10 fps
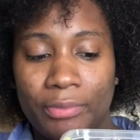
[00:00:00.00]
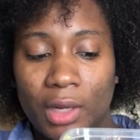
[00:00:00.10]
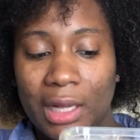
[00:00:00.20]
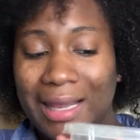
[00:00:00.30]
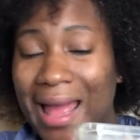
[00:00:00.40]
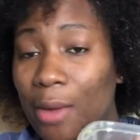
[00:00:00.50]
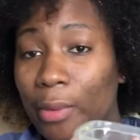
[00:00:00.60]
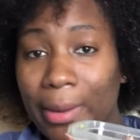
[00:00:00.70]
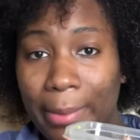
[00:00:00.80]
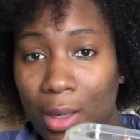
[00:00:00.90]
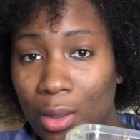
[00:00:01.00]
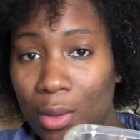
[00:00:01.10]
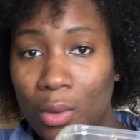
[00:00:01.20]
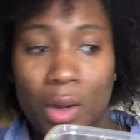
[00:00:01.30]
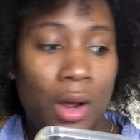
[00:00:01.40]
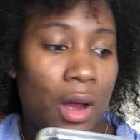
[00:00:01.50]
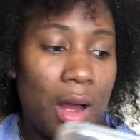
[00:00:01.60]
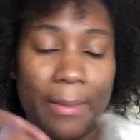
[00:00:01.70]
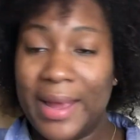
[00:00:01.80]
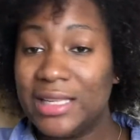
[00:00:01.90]
Gladware bowl,
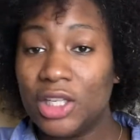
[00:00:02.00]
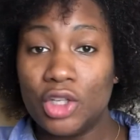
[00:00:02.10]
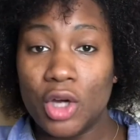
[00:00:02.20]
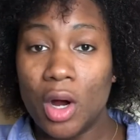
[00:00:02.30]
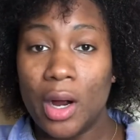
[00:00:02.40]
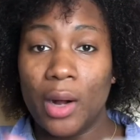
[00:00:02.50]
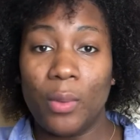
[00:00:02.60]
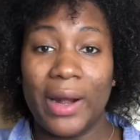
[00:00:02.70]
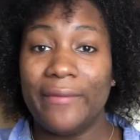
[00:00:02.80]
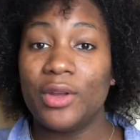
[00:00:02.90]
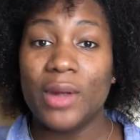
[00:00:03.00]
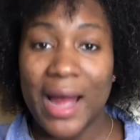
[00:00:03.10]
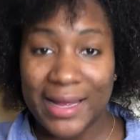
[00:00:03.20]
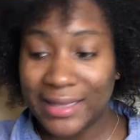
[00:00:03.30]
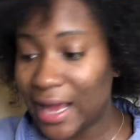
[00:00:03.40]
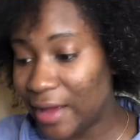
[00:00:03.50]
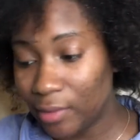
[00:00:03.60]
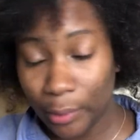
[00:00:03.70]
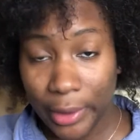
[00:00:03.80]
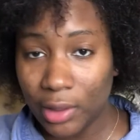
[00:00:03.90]
a mason jar, whatever you guys have,
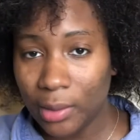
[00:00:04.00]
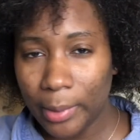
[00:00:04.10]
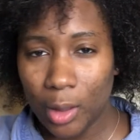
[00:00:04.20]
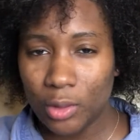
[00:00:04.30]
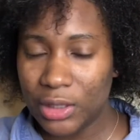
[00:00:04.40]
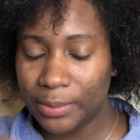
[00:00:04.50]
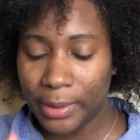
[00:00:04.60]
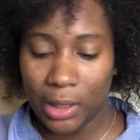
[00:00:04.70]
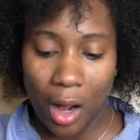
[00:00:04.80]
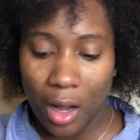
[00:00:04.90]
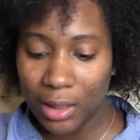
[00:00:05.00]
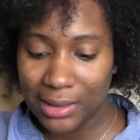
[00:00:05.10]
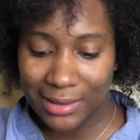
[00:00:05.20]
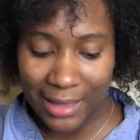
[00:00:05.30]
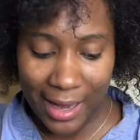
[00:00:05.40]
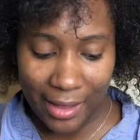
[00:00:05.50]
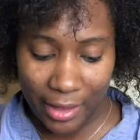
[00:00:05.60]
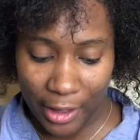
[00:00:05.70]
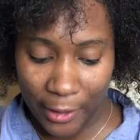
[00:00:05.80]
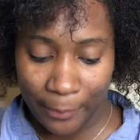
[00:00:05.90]
a regular bowl, just put it all inside
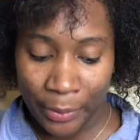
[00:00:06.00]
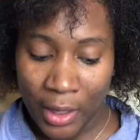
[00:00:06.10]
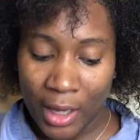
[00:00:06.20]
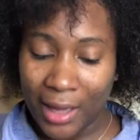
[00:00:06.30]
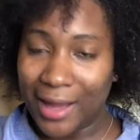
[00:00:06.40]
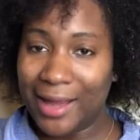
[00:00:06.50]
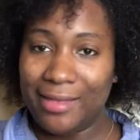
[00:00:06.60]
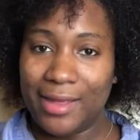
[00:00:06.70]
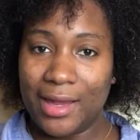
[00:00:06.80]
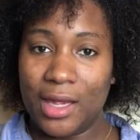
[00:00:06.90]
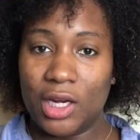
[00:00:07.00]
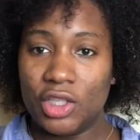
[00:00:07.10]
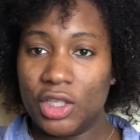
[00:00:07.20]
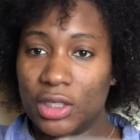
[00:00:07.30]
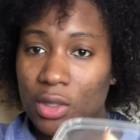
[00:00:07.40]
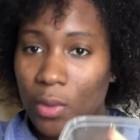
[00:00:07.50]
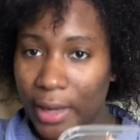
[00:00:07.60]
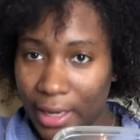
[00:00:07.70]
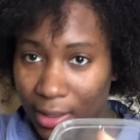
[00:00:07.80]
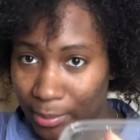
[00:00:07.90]
there, and then just go
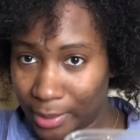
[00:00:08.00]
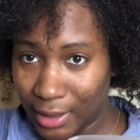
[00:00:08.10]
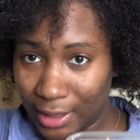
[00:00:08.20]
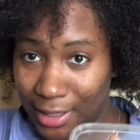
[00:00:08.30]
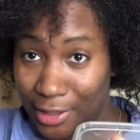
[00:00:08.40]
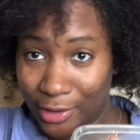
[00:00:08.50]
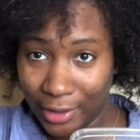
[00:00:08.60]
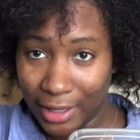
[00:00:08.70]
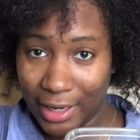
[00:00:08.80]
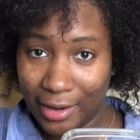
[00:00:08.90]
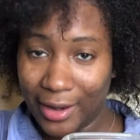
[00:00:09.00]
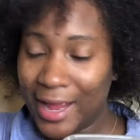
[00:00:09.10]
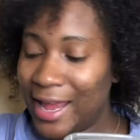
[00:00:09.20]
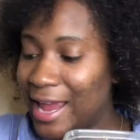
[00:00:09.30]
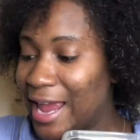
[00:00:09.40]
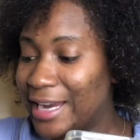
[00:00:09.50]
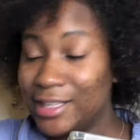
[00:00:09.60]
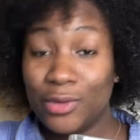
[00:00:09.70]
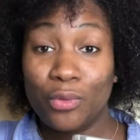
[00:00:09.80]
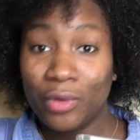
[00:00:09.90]
ahead and put it in your hair. And
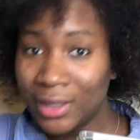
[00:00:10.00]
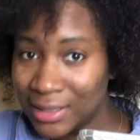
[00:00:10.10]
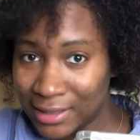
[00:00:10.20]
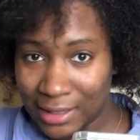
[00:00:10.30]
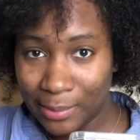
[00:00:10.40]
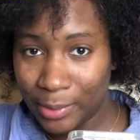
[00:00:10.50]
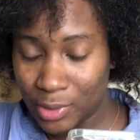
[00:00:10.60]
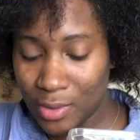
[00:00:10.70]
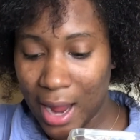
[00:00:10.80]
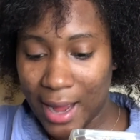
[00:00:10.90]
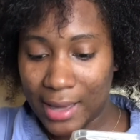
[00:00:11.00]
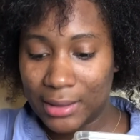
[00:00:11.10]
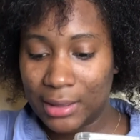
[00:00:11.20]
it's really simple, you guys.